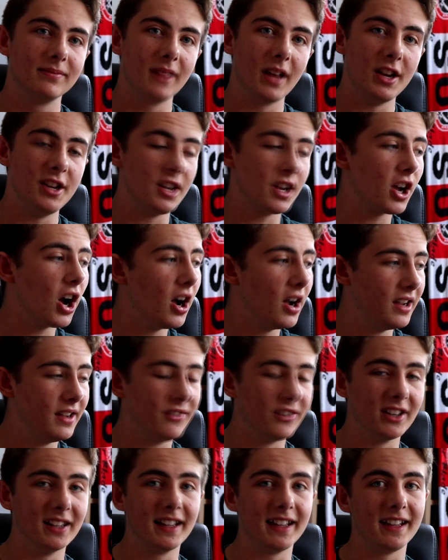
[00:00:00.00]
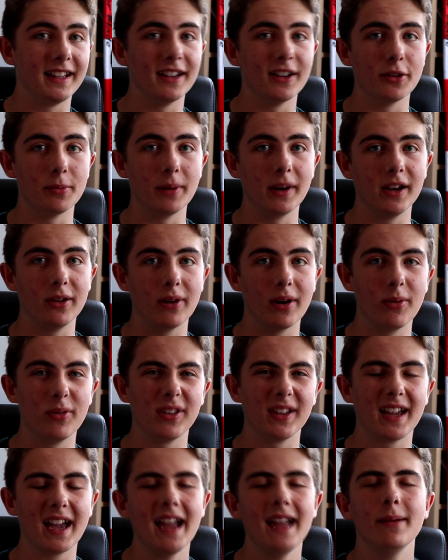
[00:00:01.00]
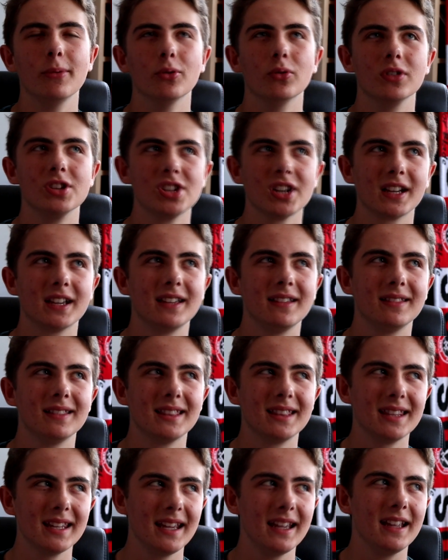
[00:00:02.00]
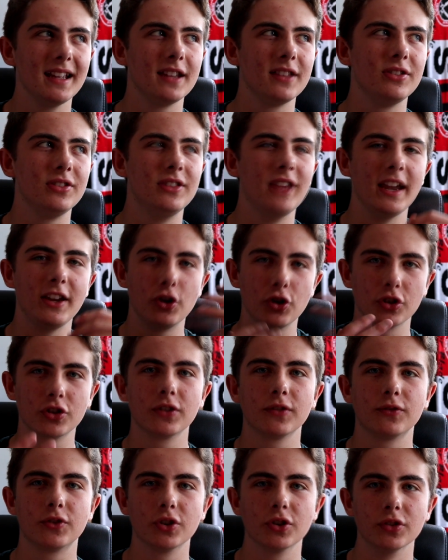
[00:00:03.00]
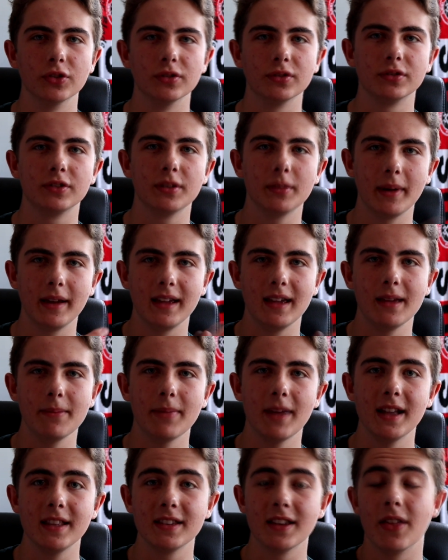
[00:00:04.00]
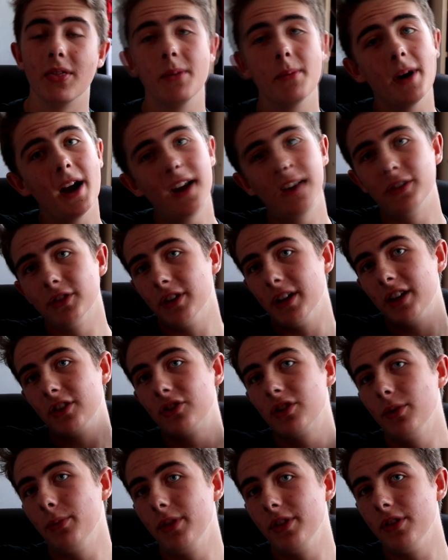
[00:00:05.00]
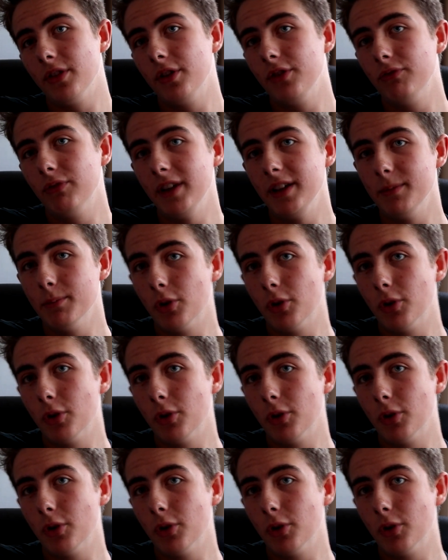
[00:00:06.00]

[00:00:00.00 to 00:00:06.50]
And you can't even link it up anyway with a cable, which I think they could have done to make it better, and they might have done actually with